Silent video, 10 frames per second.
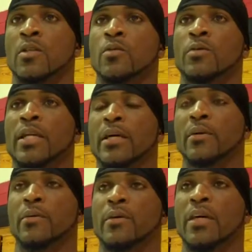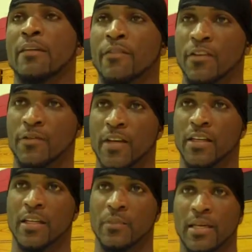Well, when I first
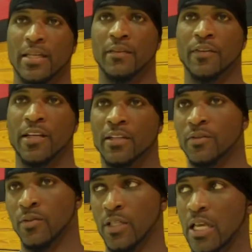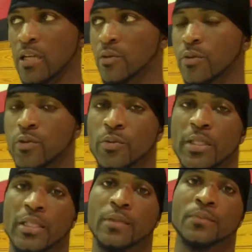found out about it, I found out through the locker room.
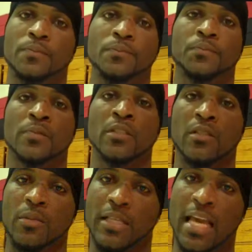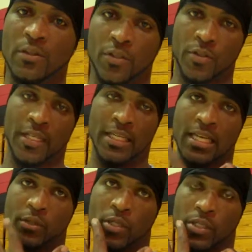Some of the guys were drinking it.
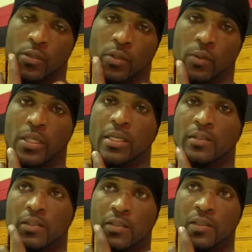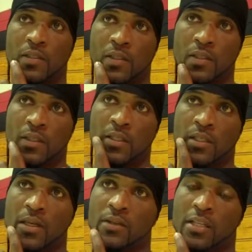I didn't really know what it was, and
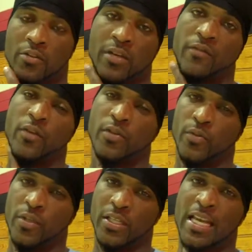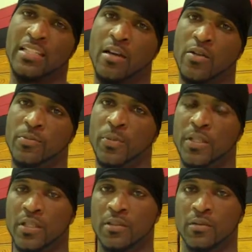you know, I think Drayton Forrest was one of the guys always
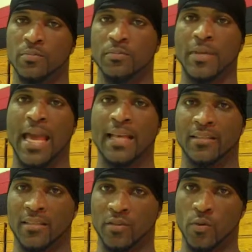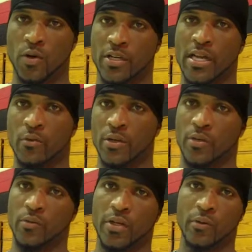putting little bags in his water, and I
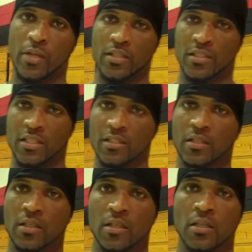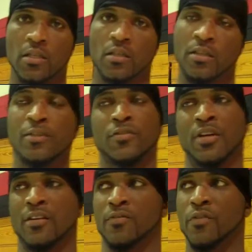wondered what it was, and it
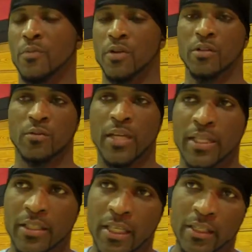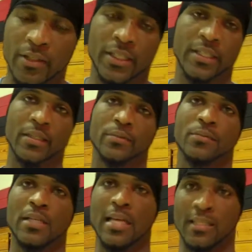started forming a little red color, and
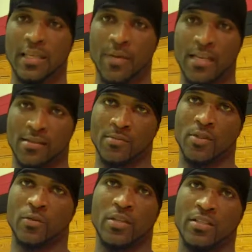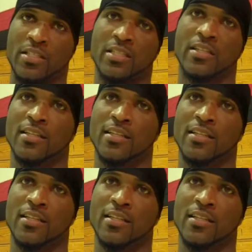I kept asking him what it was, and